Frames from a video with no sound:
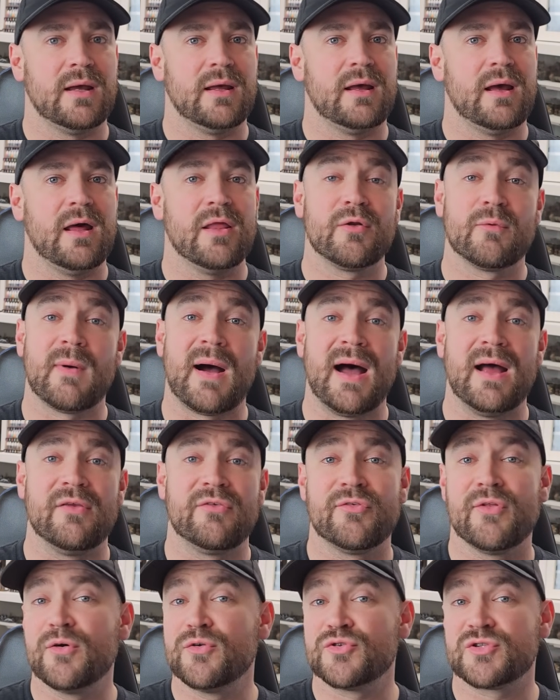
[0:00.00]

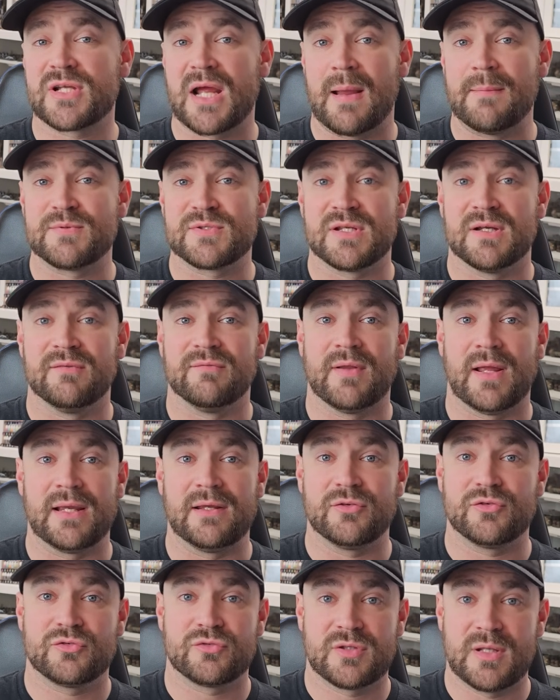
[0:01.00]
Otherwise, those types of like
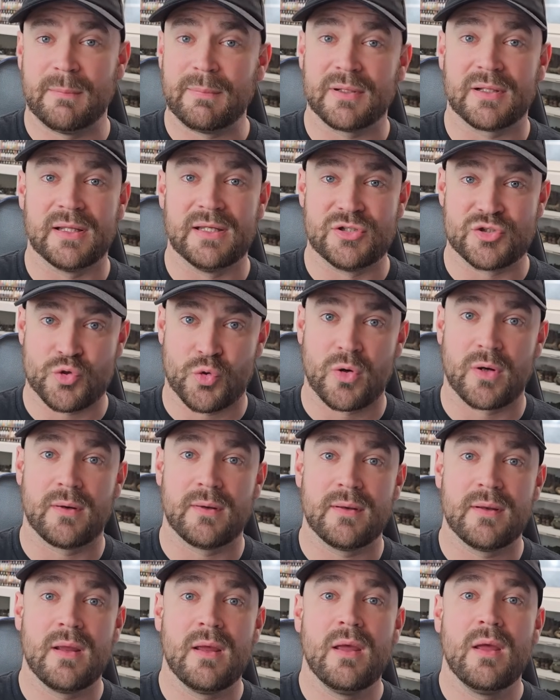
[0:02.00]
typically
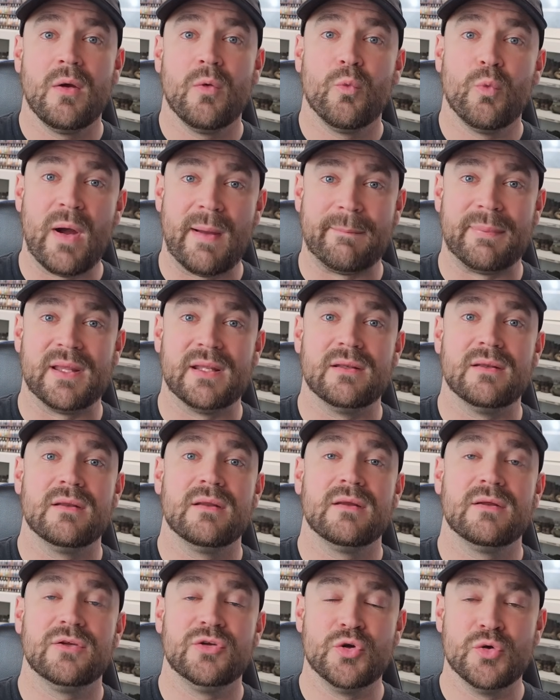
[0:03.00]
torrent weapon
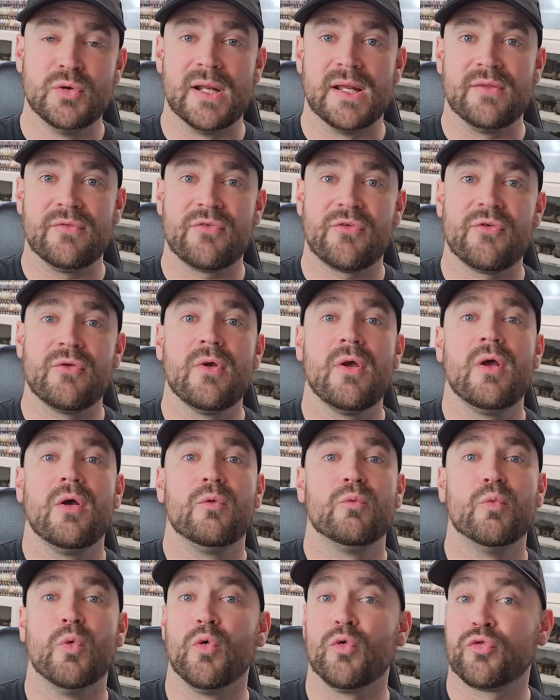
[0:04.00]
units
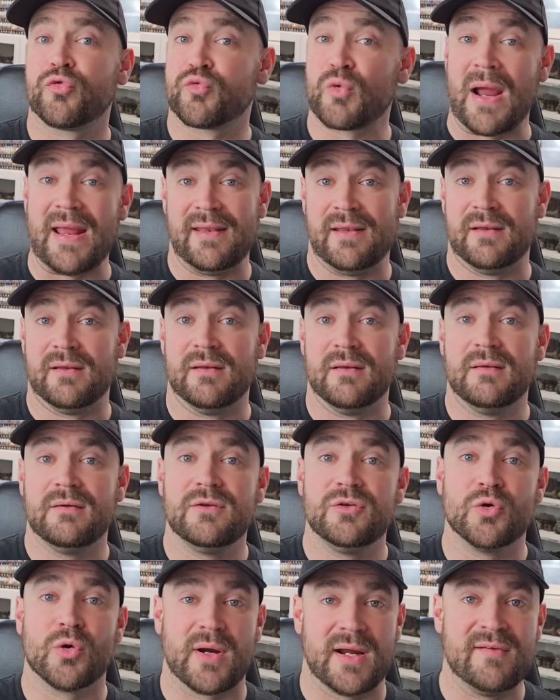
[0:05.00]
will threaten
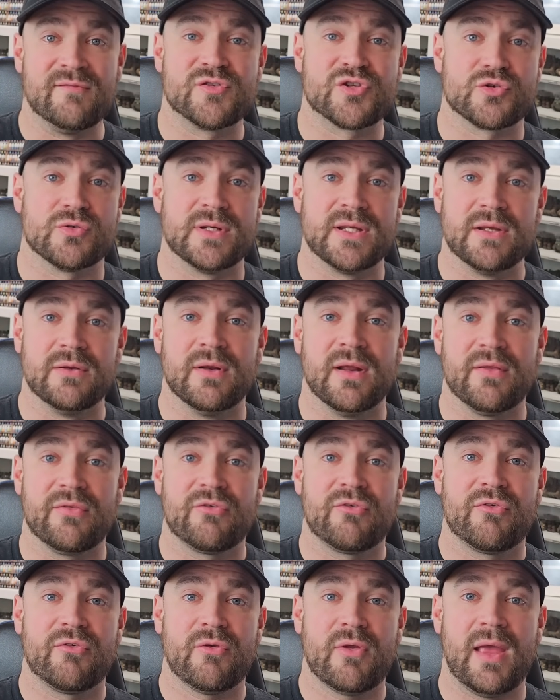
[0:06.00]
your infantry
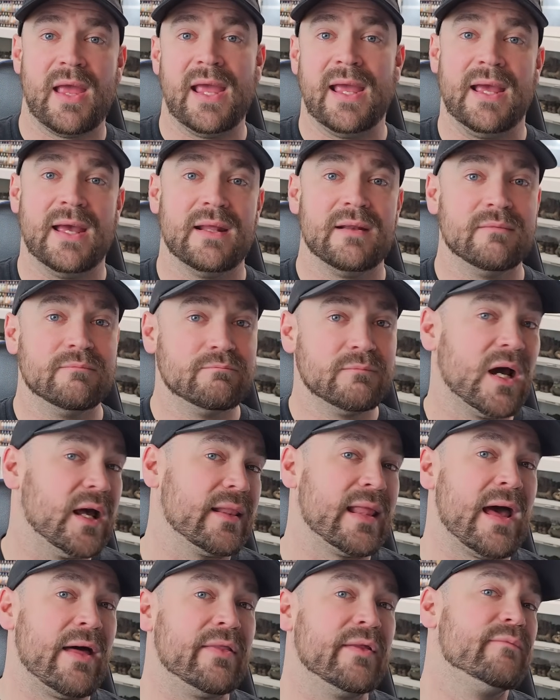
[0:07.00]
units and
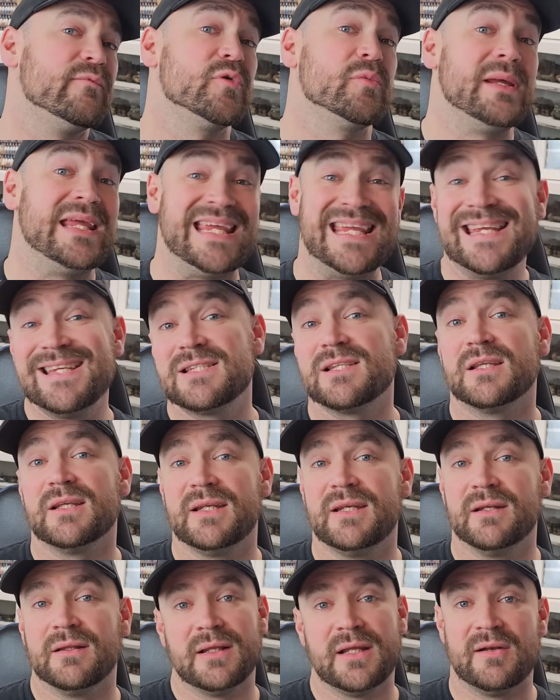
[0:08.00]
allow them to be easily
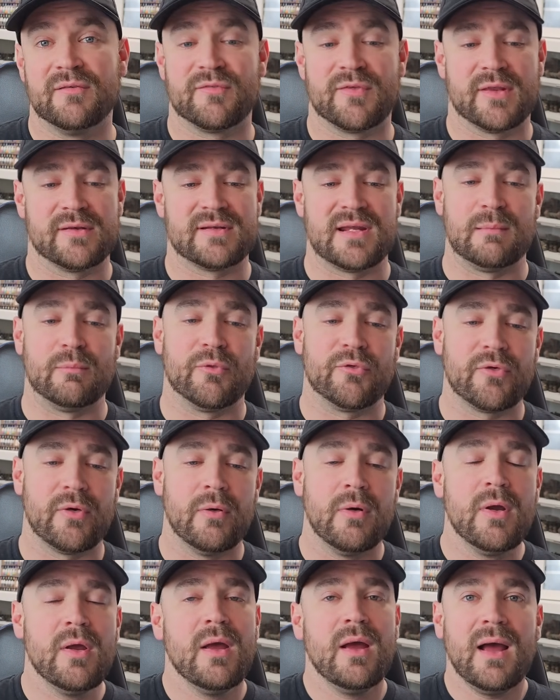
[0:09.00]
deleted from the table. So
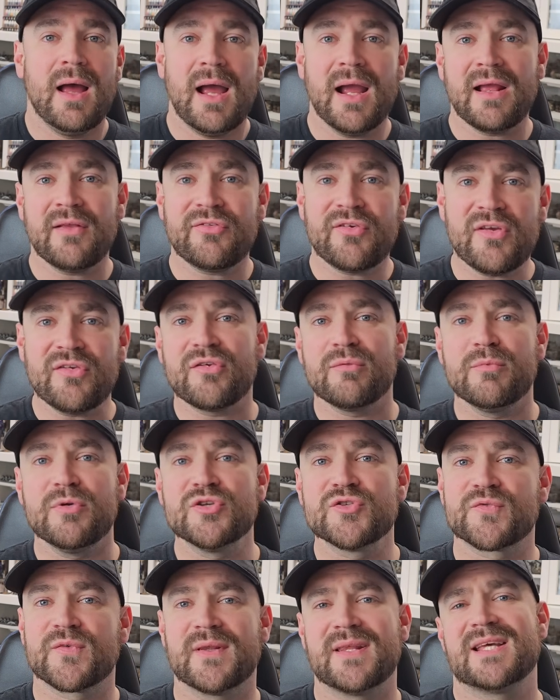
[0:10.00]
I could see some
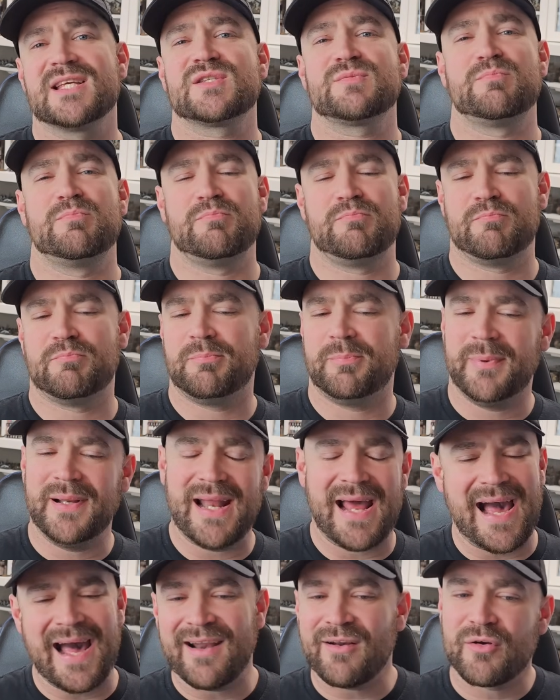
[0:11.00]
use for this, but
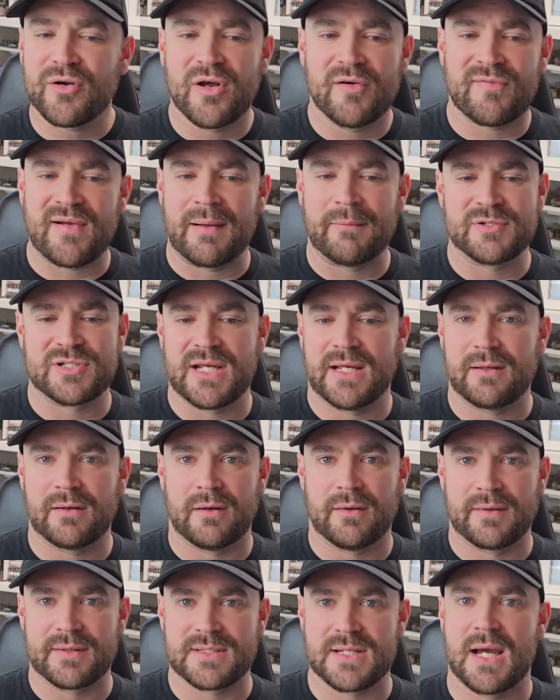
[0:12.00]
I don't know if I would take it
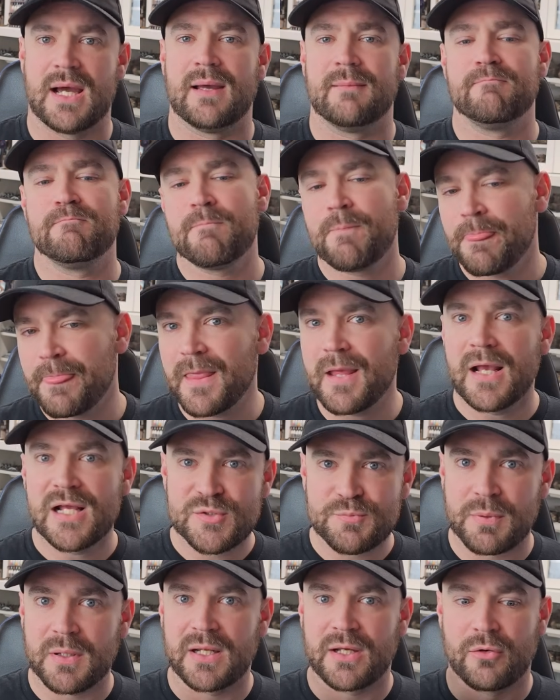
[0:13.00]
all the time. It's
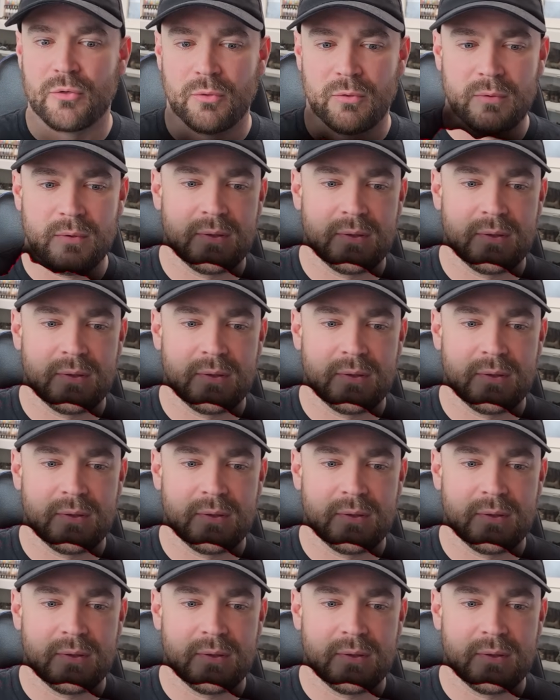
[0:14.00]
pretty cool.